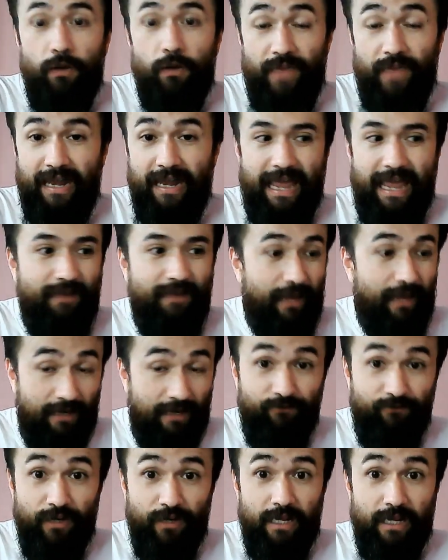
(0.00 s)
that
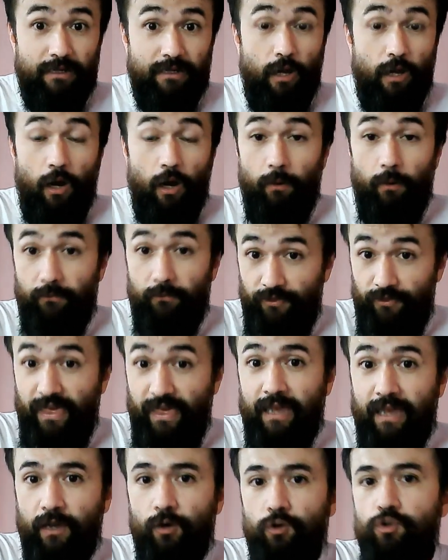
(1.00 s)
infinite
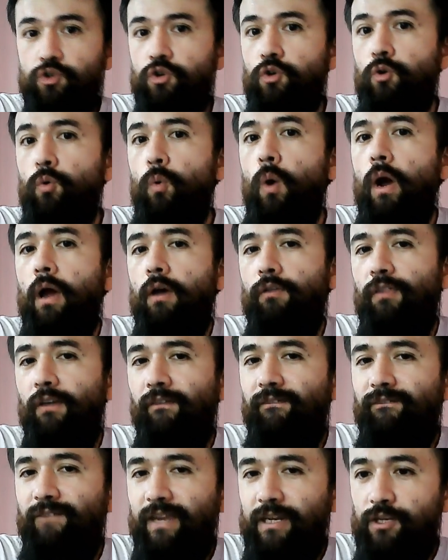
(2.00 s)
thing, to the
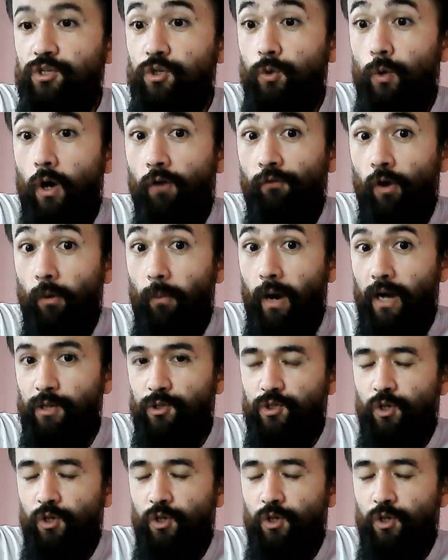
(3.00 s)
finitude of our mind.